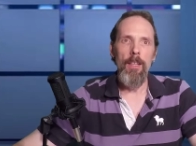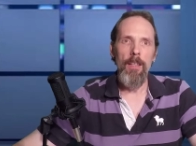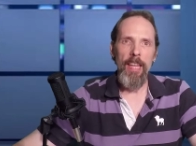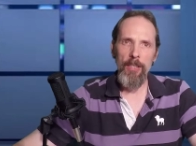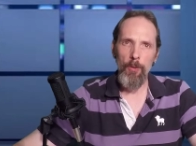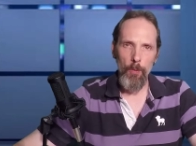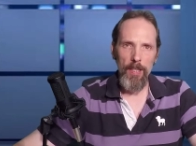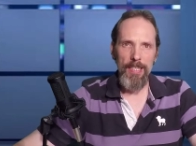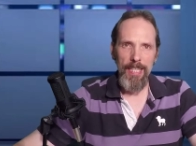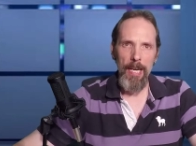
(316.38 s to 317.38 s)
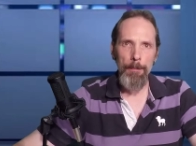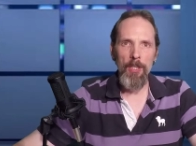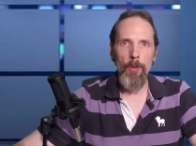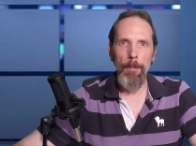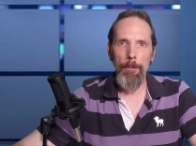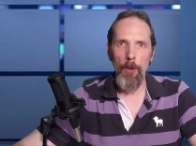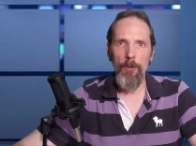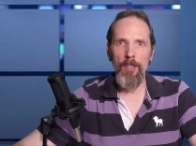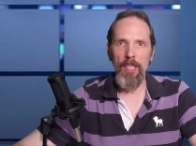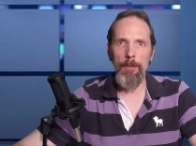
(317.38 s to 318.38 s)
Things were really tight between
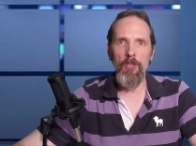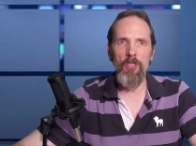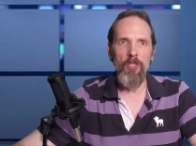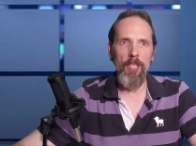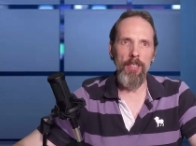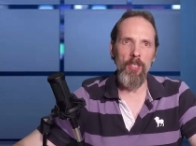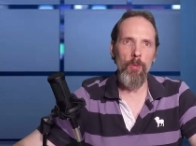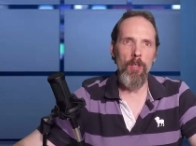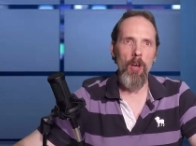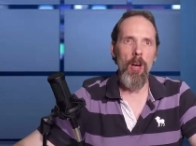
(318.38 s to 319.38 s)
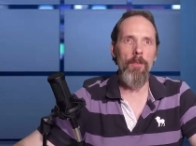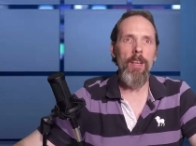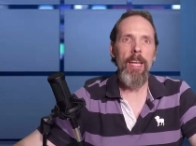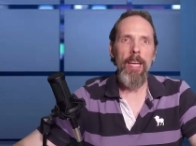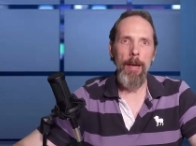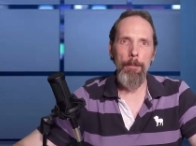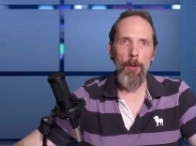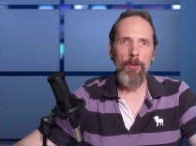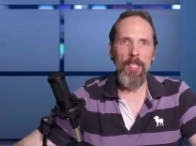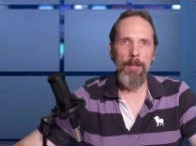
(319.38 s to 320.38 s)
both teams to start this one off, and
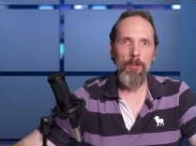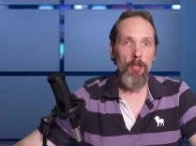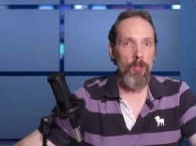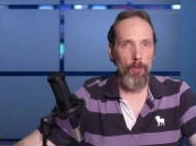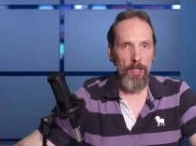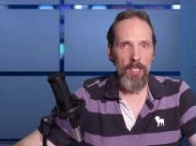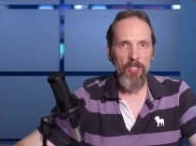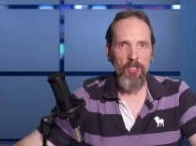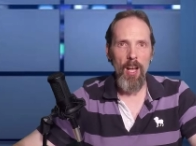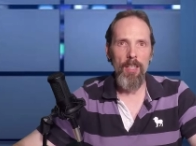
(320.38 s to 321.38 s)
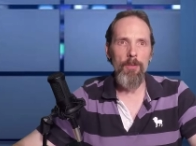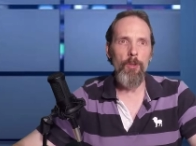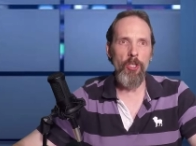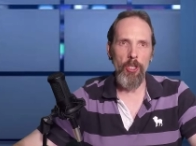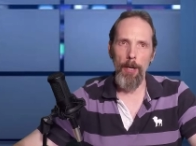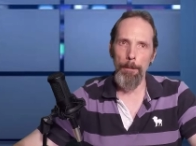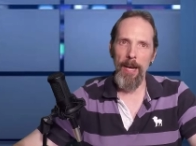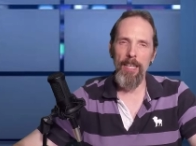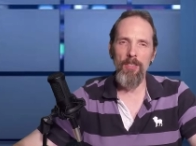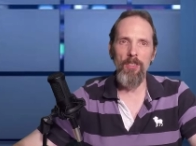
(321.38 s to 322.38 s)
both teams looked really solid with sharp
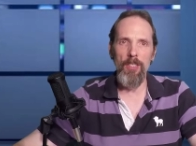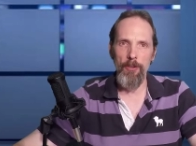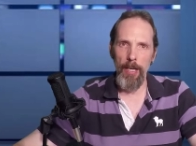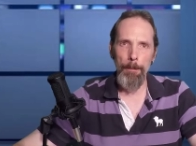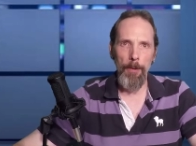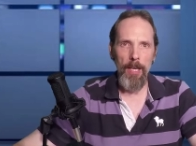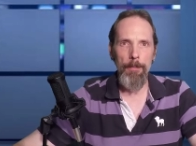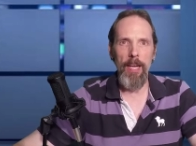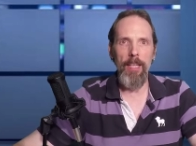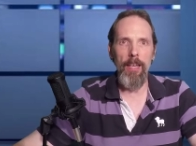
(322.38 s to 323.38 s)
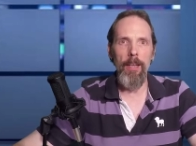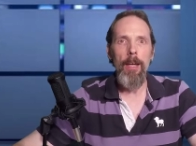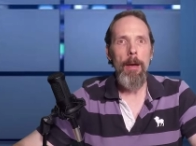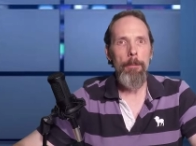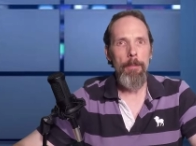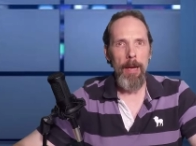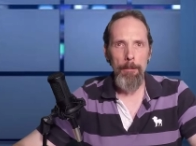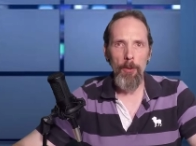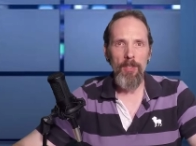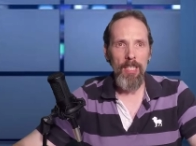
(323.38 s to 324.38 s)
passes and great playmaking. And
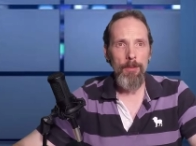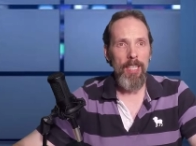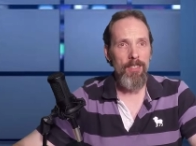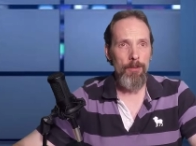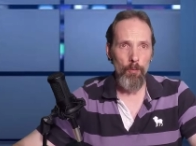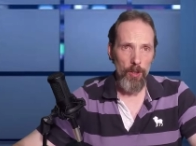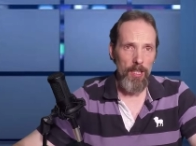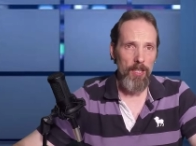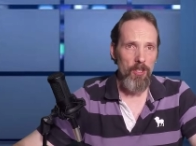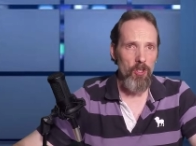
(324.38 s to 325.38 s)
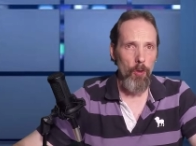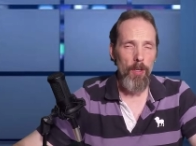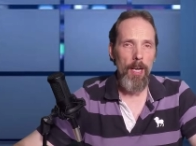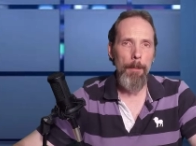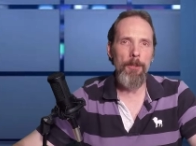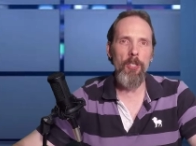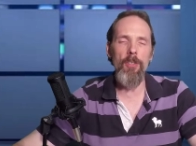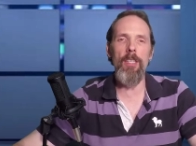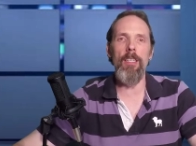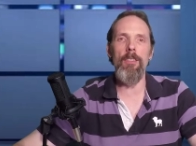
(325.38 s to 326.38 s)
both teams had some really good scoring
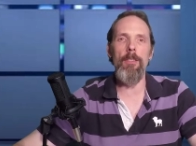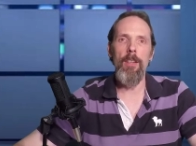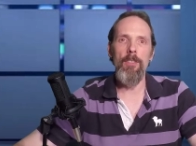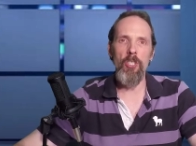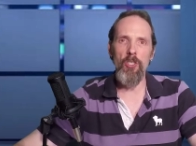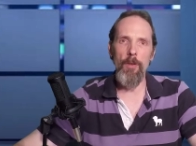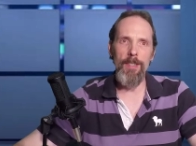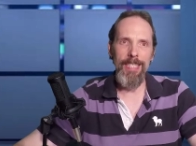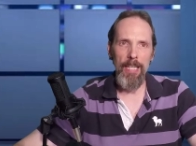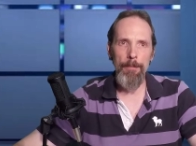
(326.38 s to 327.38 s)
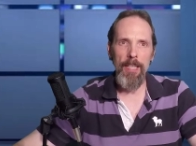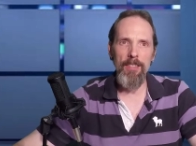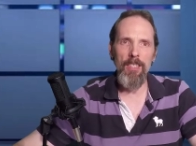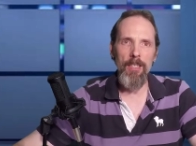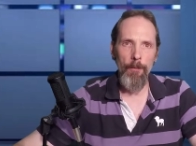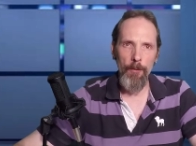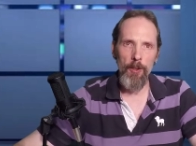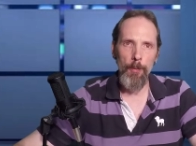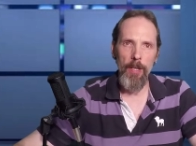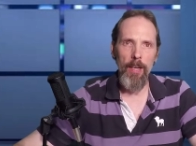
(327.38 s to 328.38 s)
opportunities. Just over 10 minutes into the
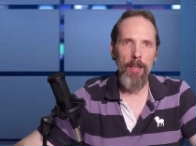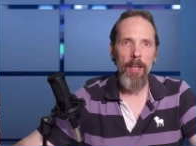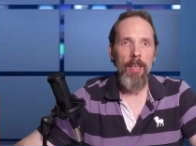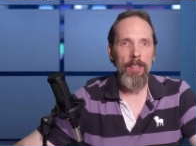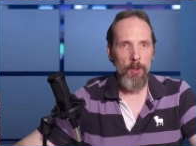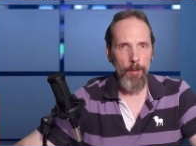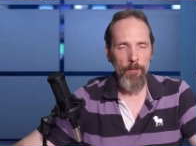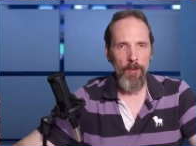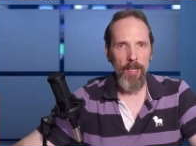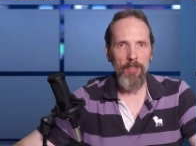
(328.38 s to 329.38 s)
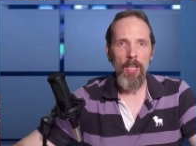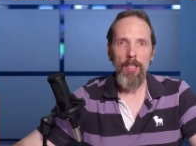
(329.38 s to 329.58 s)
first period, the Spitfires'